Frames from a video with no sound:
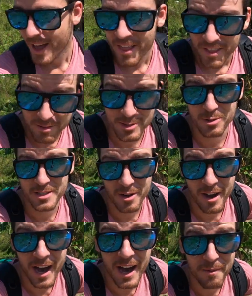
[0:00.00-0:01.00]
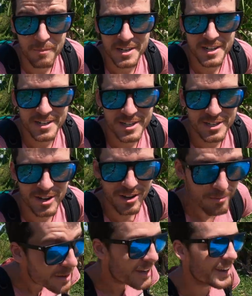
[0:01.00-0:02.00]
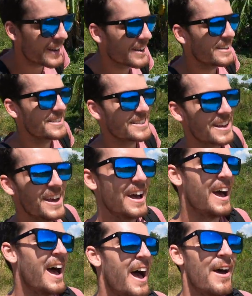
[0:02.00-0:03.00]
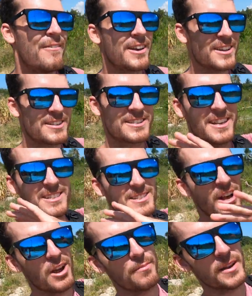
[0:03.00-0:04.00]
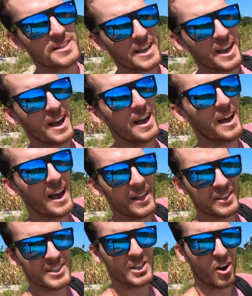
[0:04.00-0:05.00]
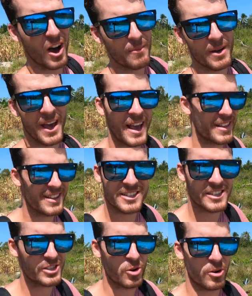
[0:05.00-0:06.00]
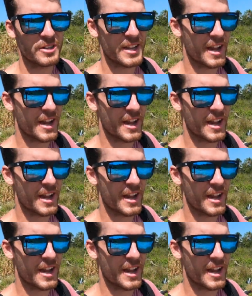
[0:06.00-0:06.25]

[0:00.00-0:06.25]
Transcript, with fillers: That was also a hard mission to do because it's so busy at this time and there's just tourists